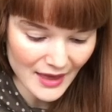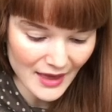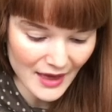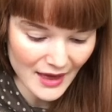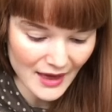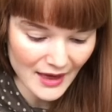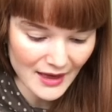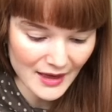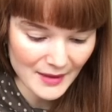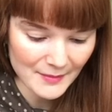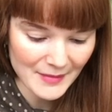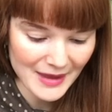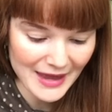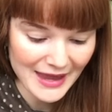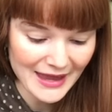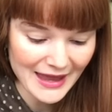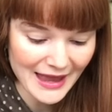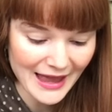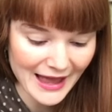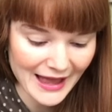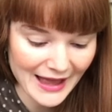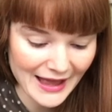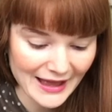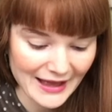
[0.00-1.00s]
It
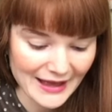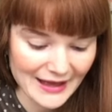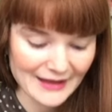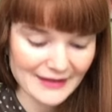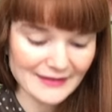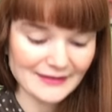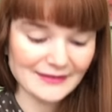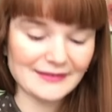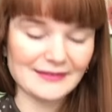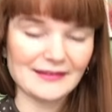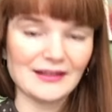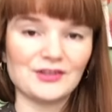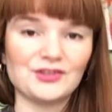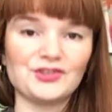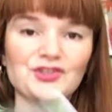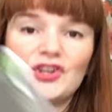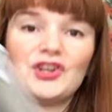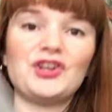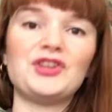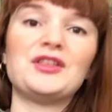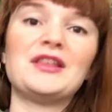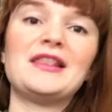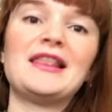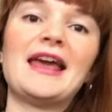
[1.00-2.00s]
has, I'll show
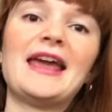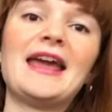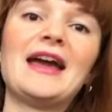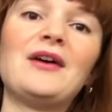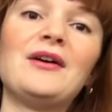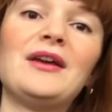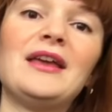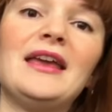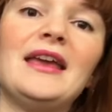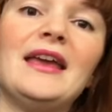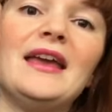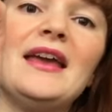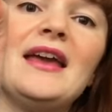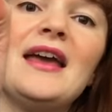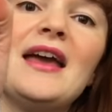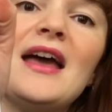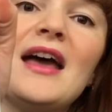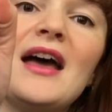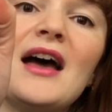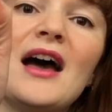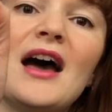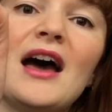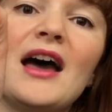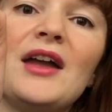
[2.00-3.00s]
you the layout here,
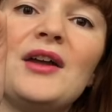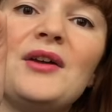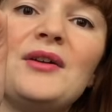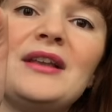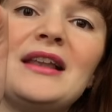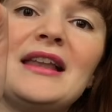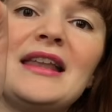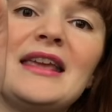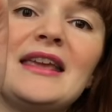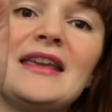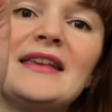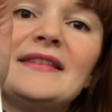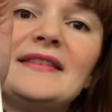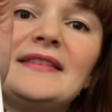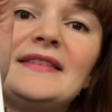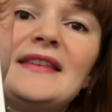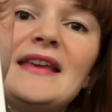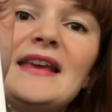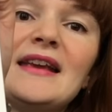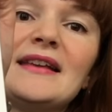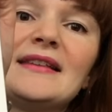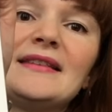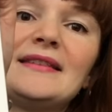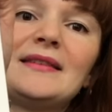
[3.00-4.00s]
only
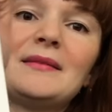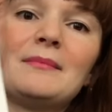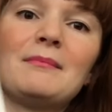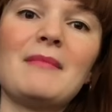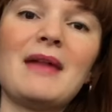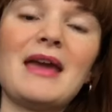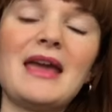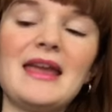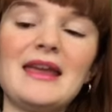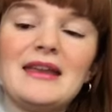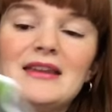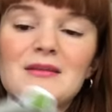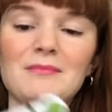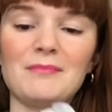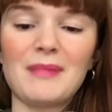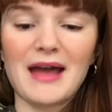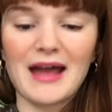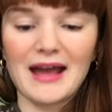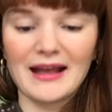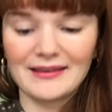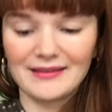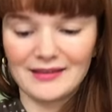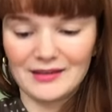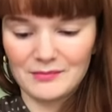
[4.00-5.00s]
6 main
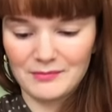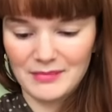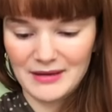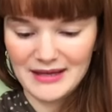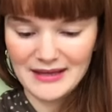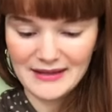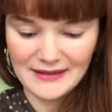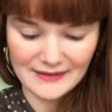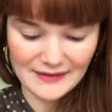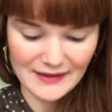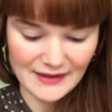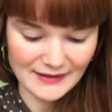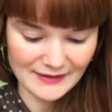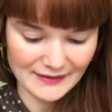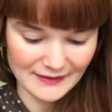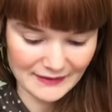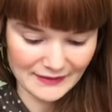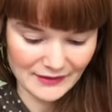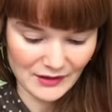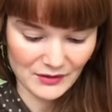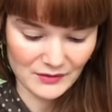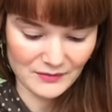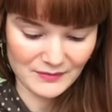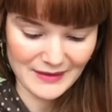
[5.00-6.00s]
pattern pieces.
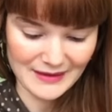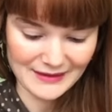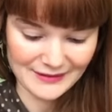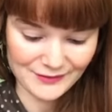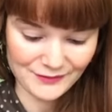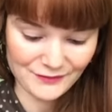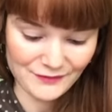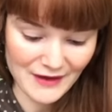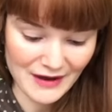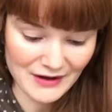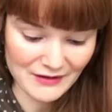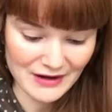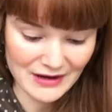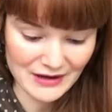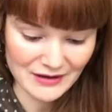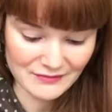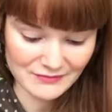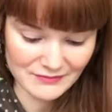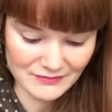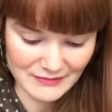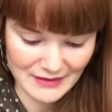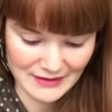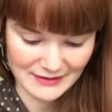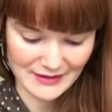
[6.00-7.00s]
So it's very,
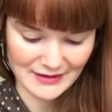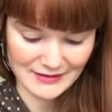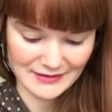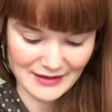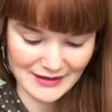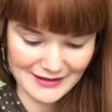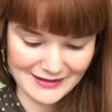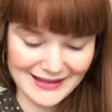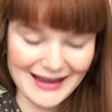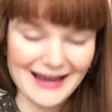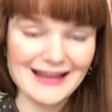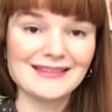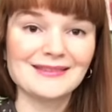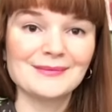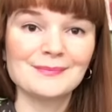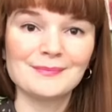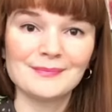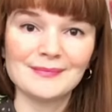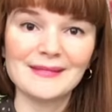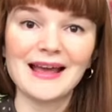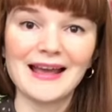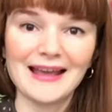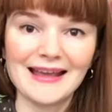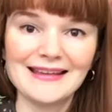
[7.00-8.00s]
is that 6? Yes,
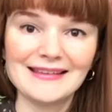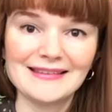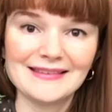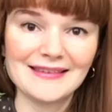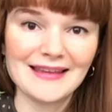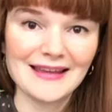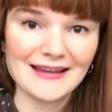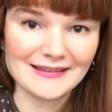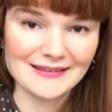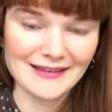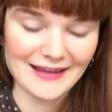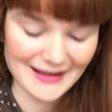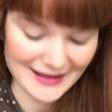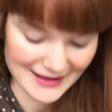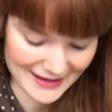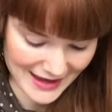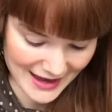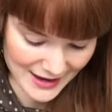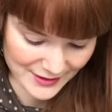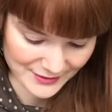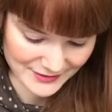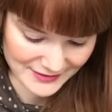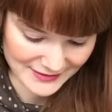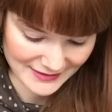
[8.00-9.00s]
it's 6, I can
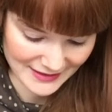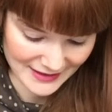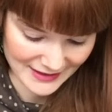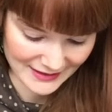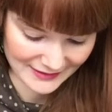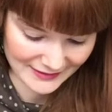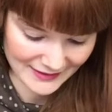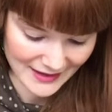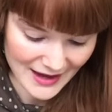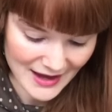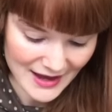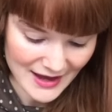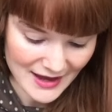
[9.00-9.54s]
count to 6.